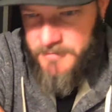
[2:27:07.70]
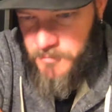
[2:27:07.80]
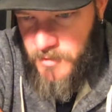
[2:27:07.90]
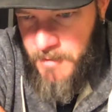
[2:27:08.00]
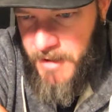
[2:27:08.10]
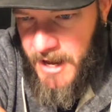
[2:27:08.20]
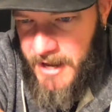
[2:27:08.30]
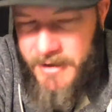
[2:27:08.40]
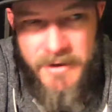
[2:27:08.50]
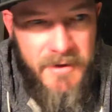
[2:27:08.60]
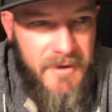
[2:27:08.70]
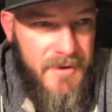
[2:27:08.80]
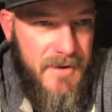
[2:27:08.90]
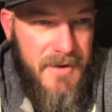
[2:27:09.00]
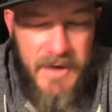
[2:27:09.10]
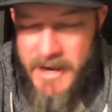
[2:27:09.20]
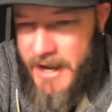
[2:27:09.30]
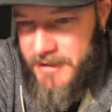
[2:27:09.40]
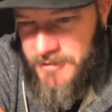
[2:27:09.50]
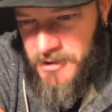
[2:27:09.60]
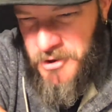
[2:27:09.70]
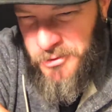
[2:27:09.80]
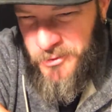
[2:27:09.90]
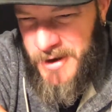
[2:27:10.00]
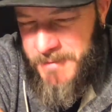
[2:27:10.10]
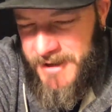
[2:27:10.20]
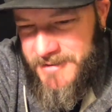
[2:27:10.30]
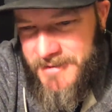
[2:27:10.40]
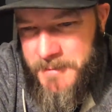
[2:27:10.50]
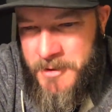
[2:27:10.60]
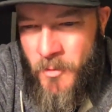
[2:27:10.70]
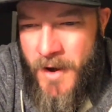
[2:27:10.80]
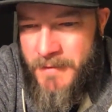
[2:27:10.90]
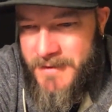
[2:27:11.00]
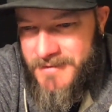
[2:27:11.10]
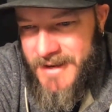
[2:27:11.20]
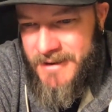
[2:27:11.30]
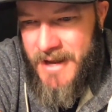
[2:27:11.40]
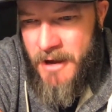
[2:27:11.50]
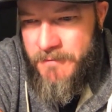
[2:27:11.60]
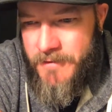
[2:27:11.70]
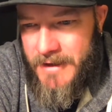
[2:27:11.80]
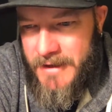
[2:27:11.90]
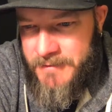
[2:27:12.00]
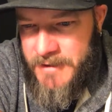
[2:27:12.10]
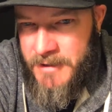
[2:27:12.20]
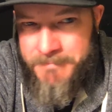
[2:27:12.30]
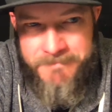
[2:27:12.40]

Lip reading: ribeye. Okay, guys, another 3 minutes. I'm gonna wind this thing down for the evening.